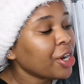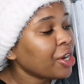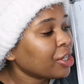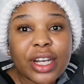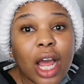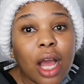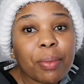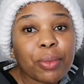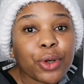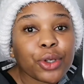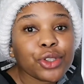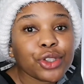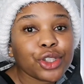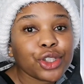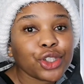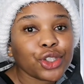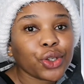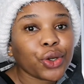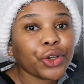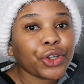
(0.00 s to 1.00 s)
So now I'm going
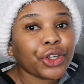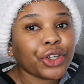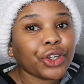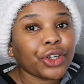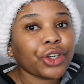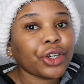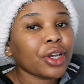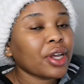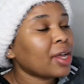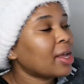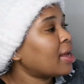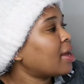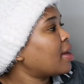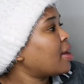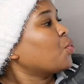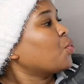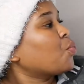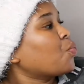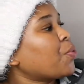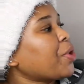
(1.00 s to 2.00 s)
to show you
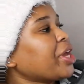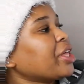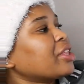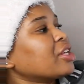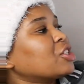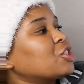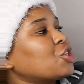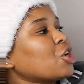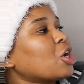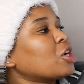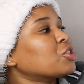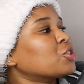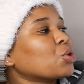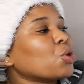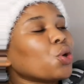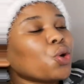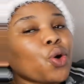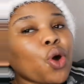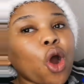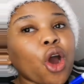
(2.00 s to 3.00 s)
where the dots
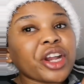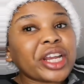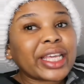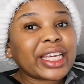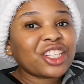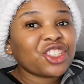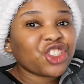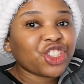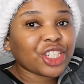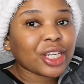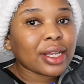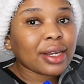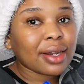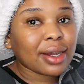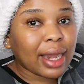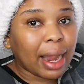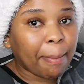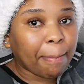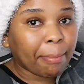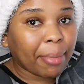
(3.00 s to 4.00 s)
go on each
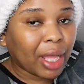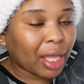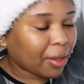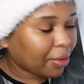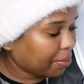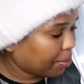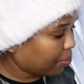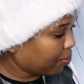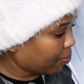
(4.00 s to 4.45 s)
number.